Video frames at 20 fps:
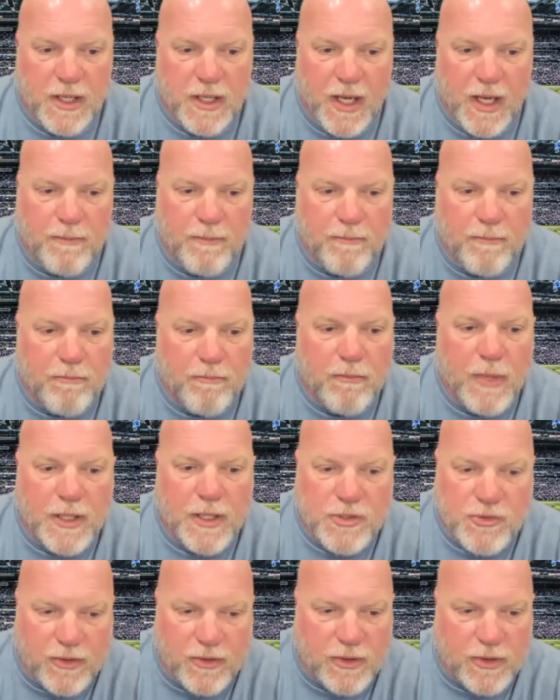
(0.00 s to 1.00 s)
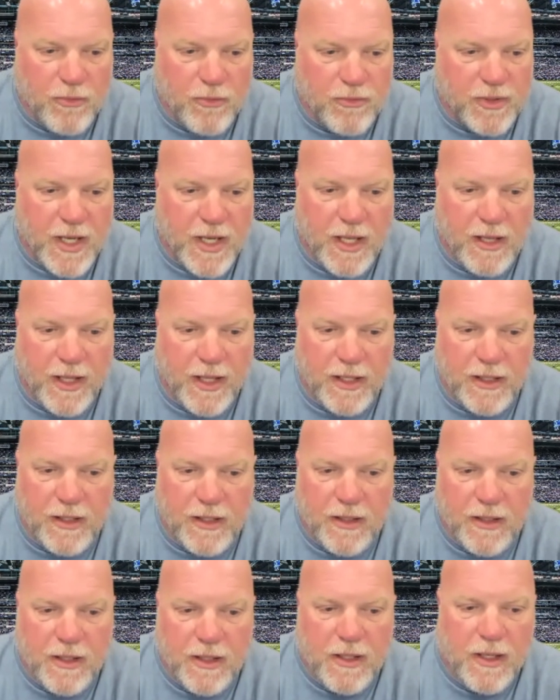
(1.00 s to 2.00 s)
I'd much rather go with a guy like
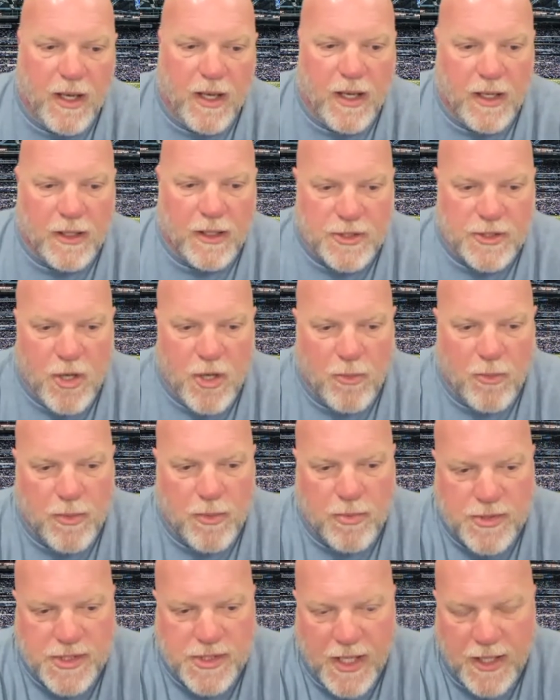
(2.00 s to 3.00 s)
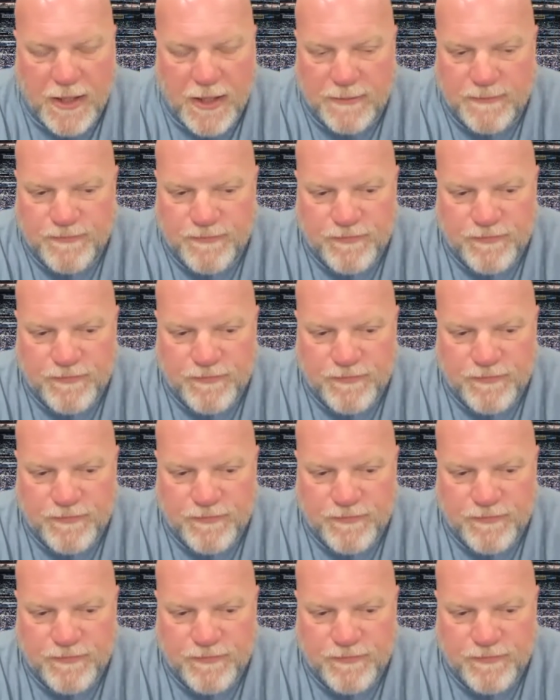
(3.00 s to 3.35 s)
uh, Jacoby Brissett,